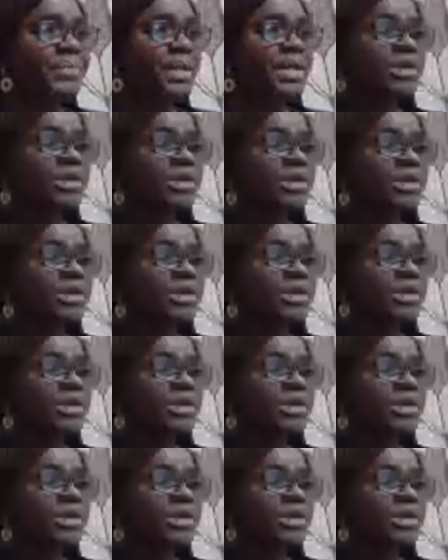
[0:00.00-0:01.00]
So,
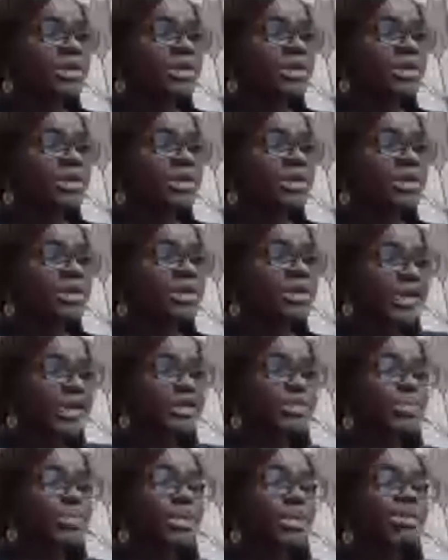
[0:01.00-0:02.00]
especially tonight,
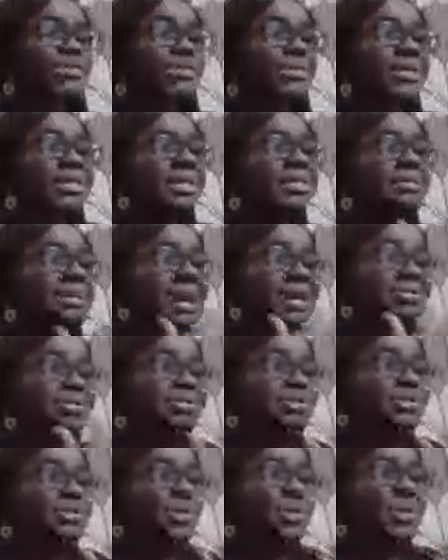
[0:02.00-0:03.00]
we are talking I'm
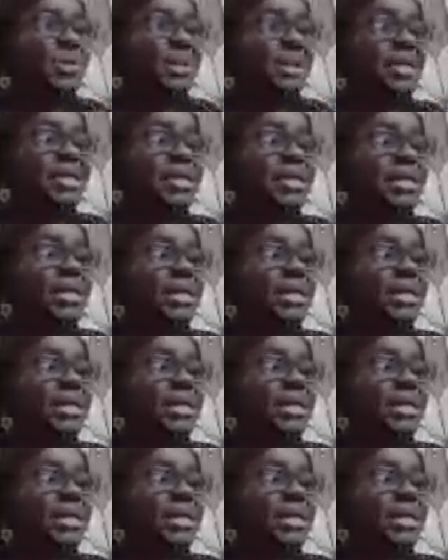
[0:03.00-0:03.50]
solely